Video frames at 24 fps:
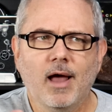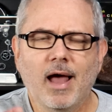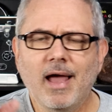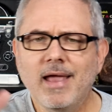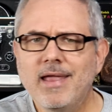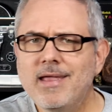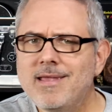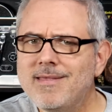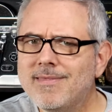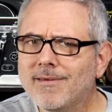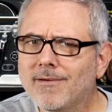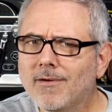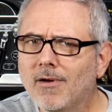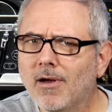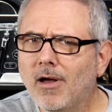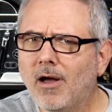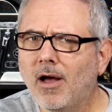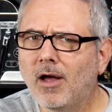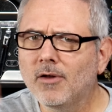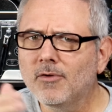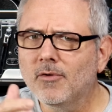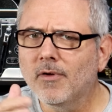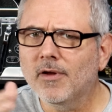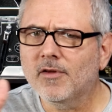I either
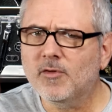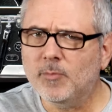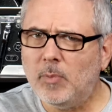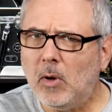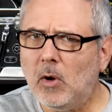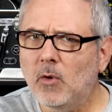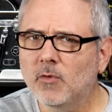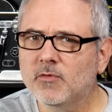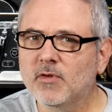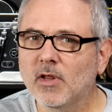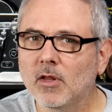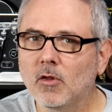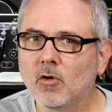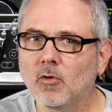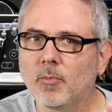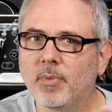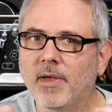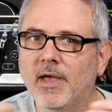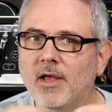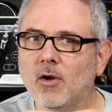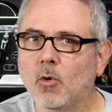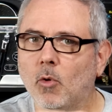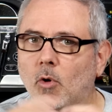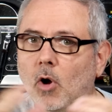underexposed a little
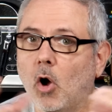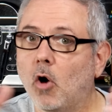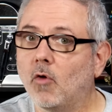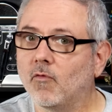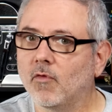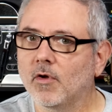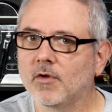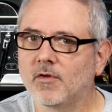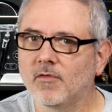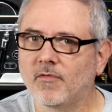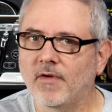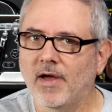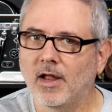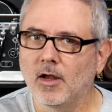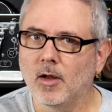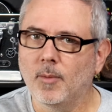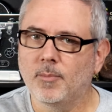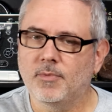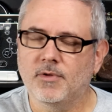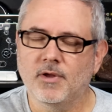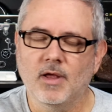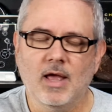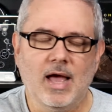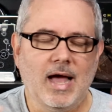bit or
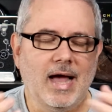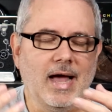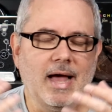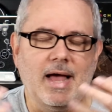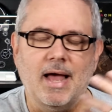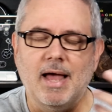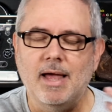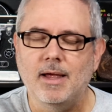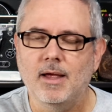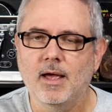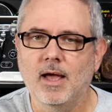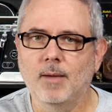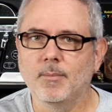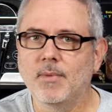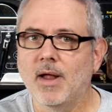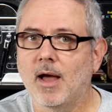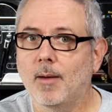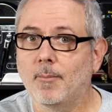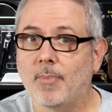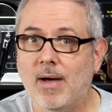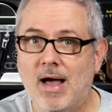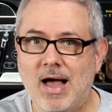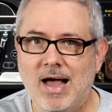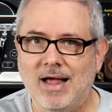overdeveloped. I, am
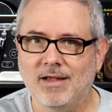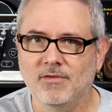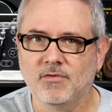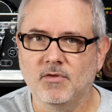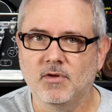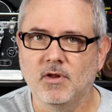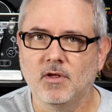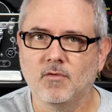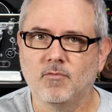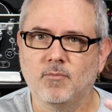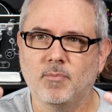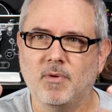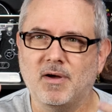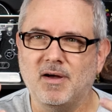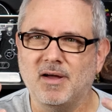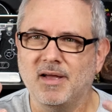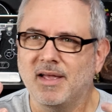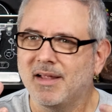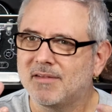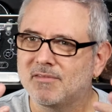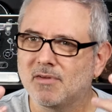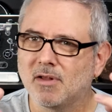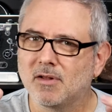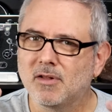not positive,
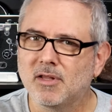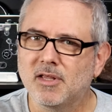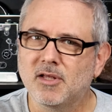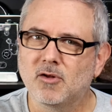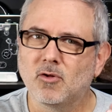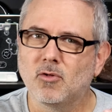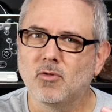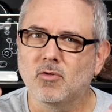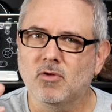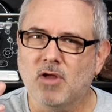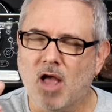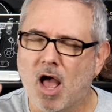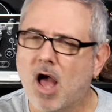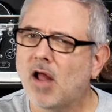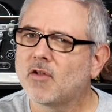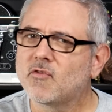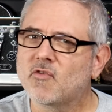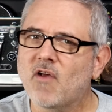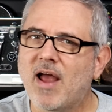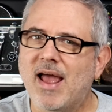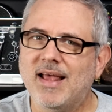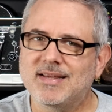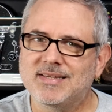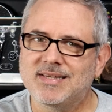but it's a little
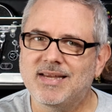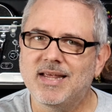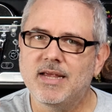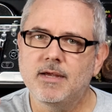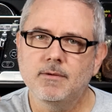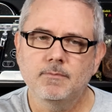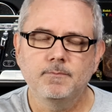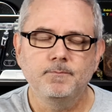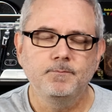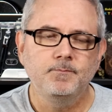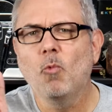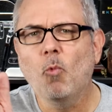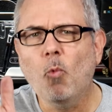contrasty.